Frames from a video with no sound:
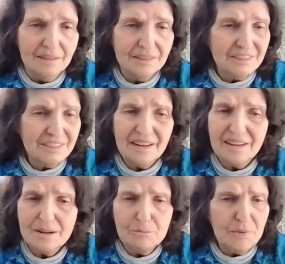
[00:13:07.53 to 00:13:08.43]

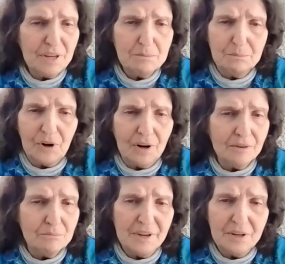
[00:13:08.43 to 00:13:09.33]
Sadly, a big part
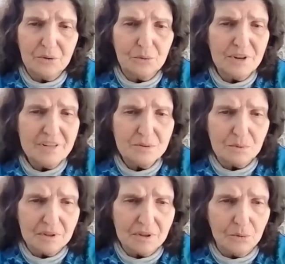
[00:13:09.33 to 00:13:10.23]
of me agrees
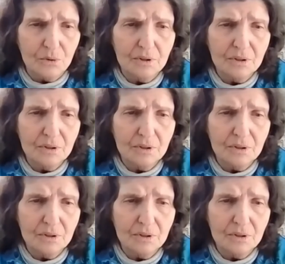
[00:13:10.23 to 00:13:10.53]
with you.